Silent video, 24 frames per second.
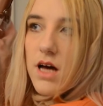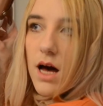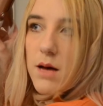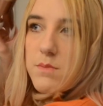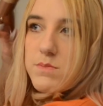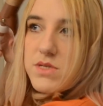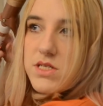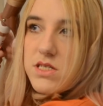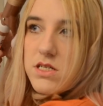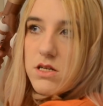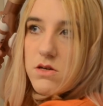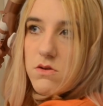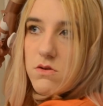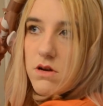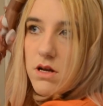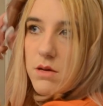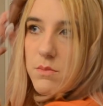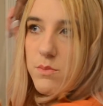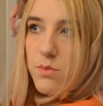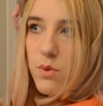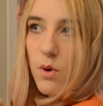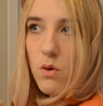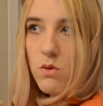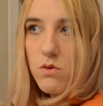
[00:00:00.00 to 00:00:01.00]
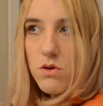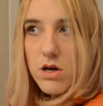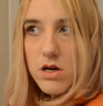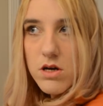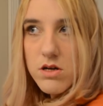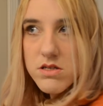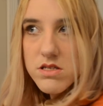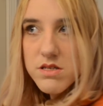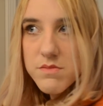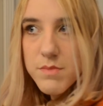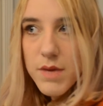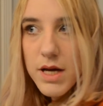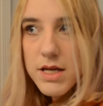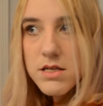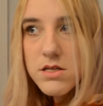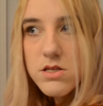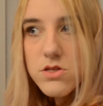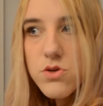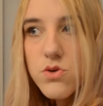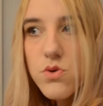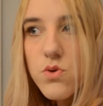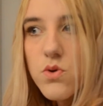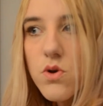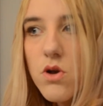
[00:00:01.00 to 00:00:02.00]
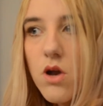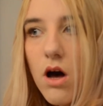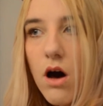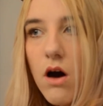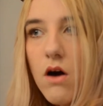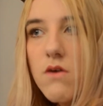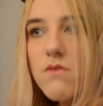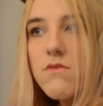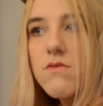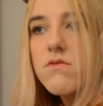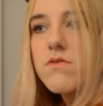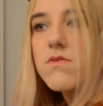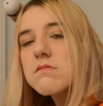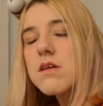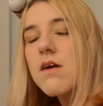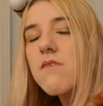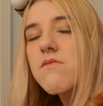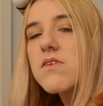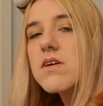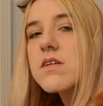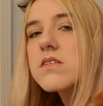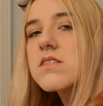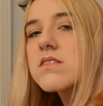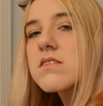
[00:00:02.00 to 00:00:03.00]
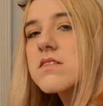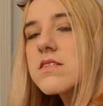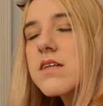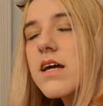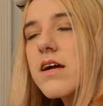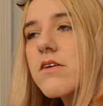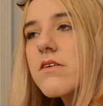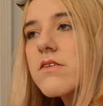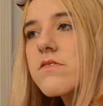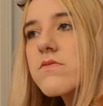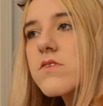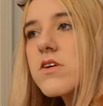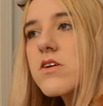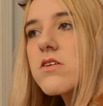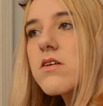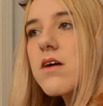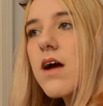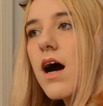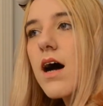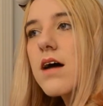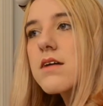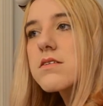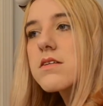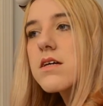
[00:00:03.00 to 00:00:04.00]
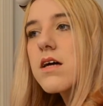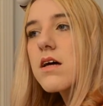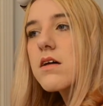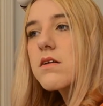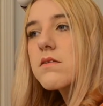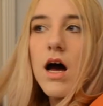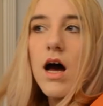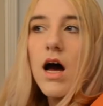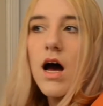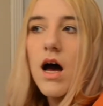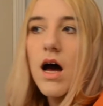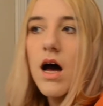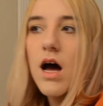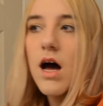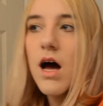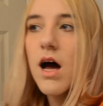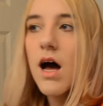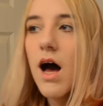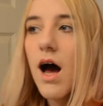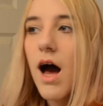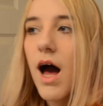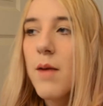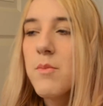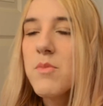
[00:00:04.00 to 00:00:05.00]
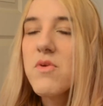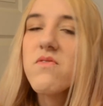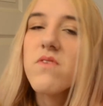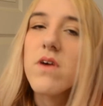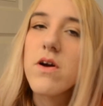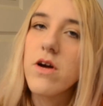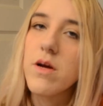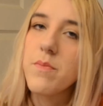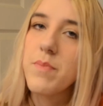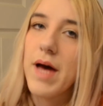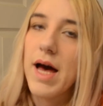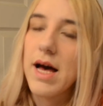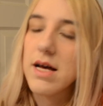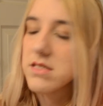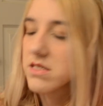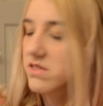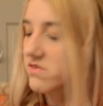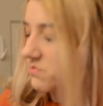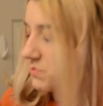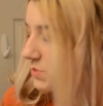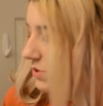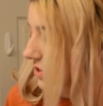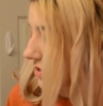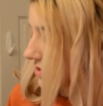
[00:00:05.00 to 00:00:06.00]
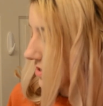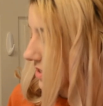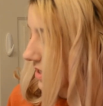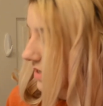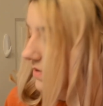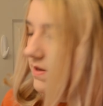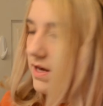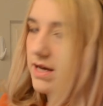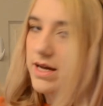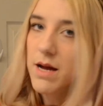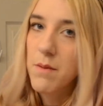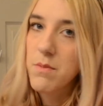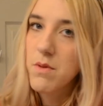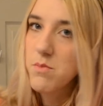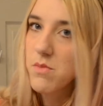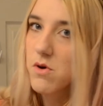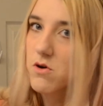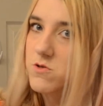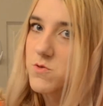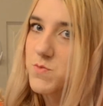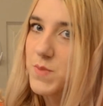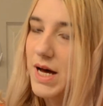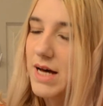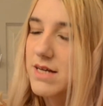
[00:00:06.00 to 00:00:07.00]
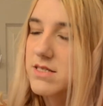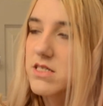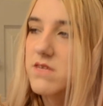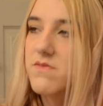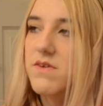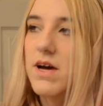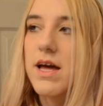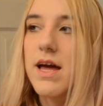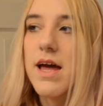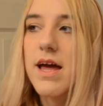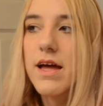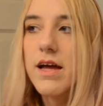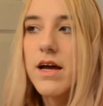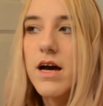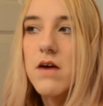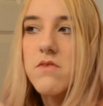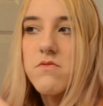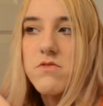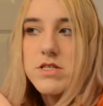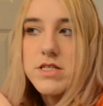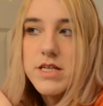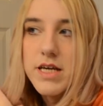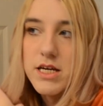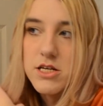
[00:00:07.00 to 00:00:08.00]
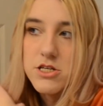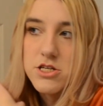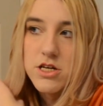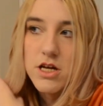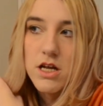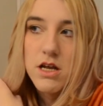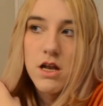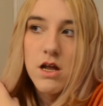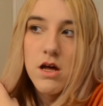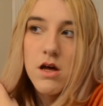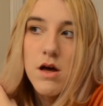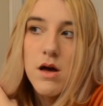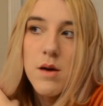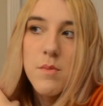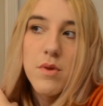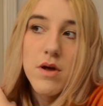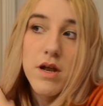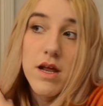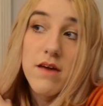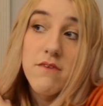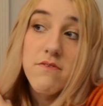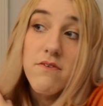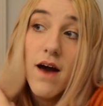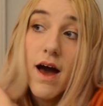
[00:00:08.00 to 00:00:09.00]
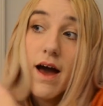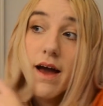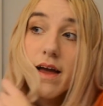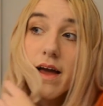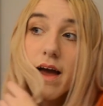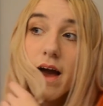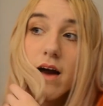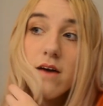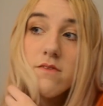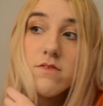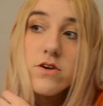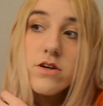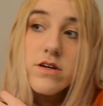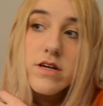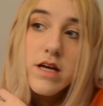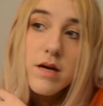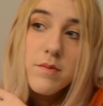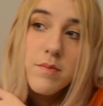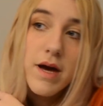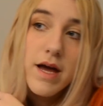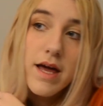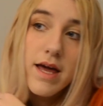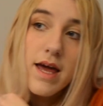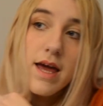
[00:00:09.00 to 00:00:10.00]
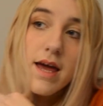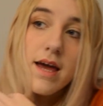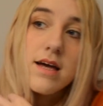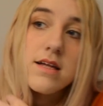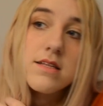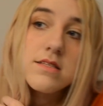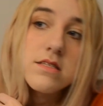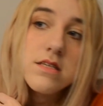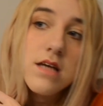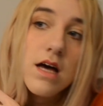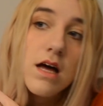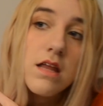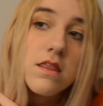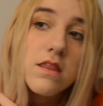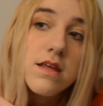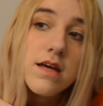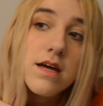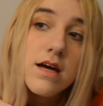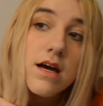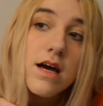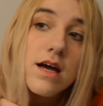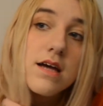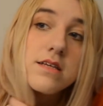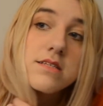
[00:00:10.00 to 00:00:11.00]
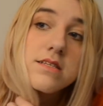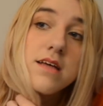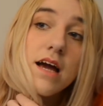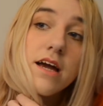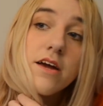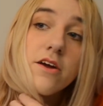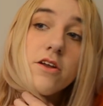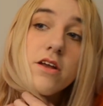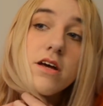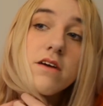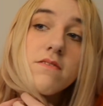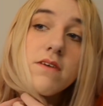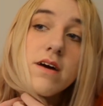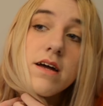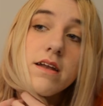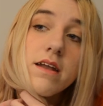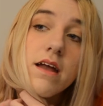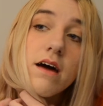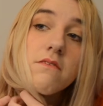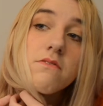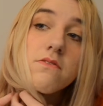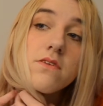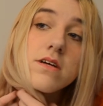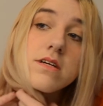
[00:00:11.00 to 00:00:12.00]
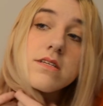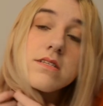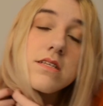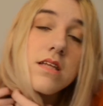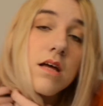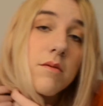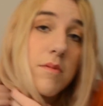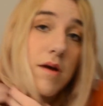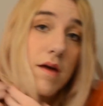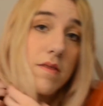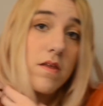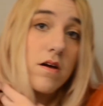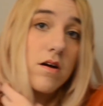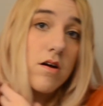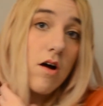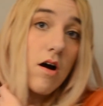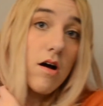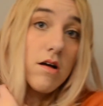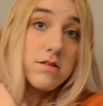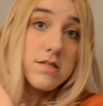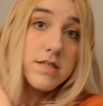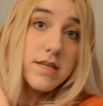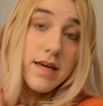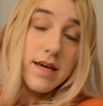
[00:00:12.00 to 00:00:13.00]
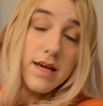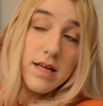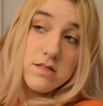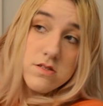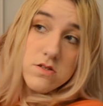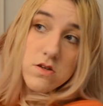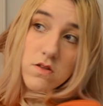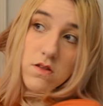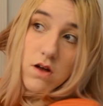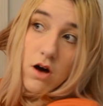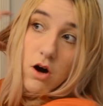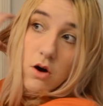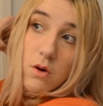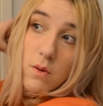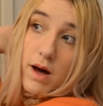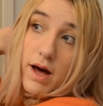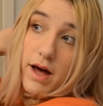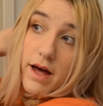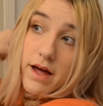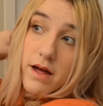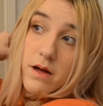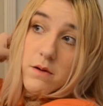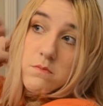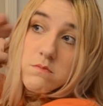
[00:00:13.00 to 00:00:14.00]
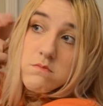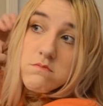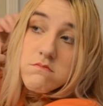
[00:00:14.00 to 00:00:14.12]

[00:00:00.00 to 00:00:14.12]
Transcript: absolutely bonkers mental, love. Netflix is scared of good content. I'm a very passive person, like I'm the most passive, I hate confrontation, but if I ever get my hands on the executive at Netflix that made the call to cancel the OA,